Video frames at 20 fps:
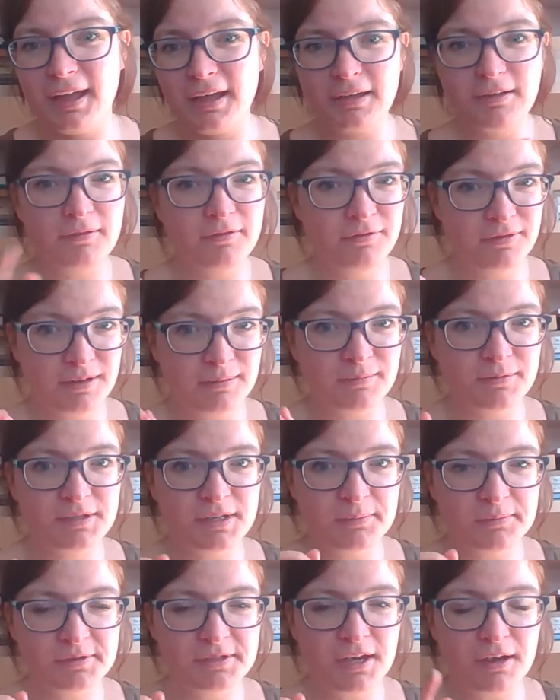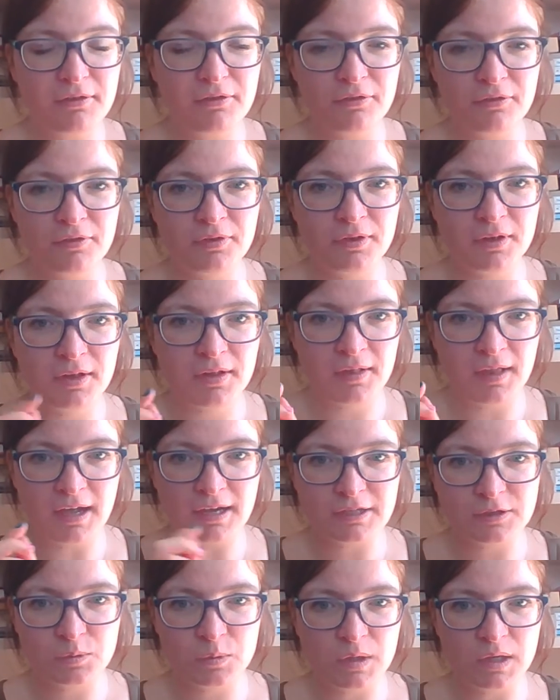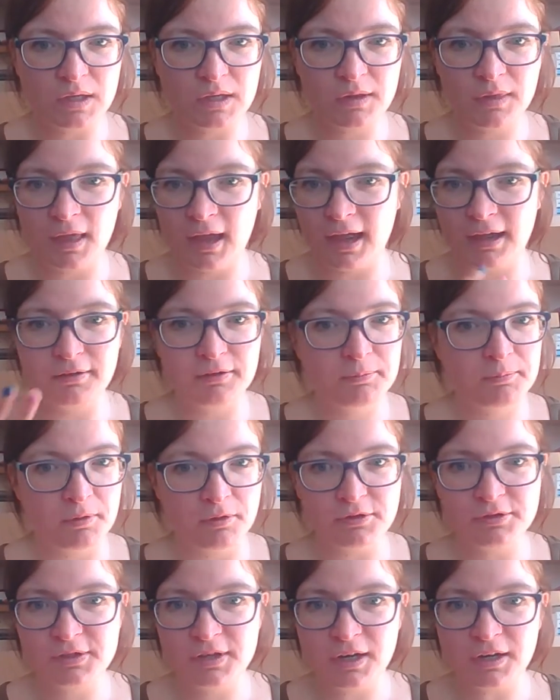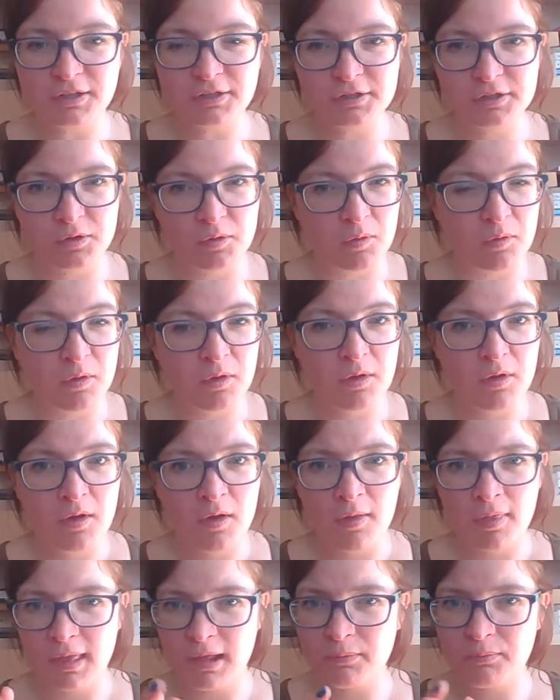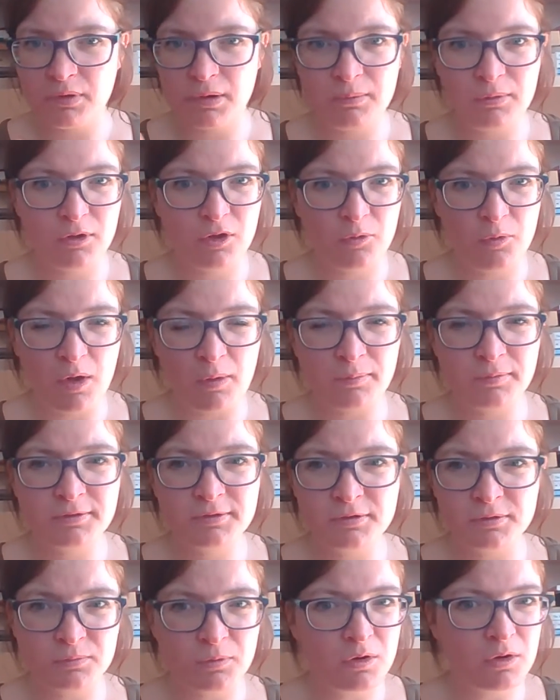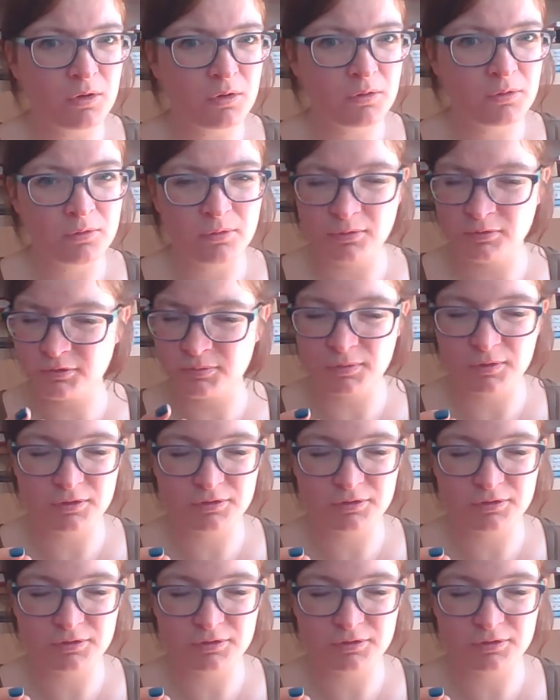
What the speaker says: I filmed some stuff last week that I haven't posted yet, so that'll probably go up tomorrow,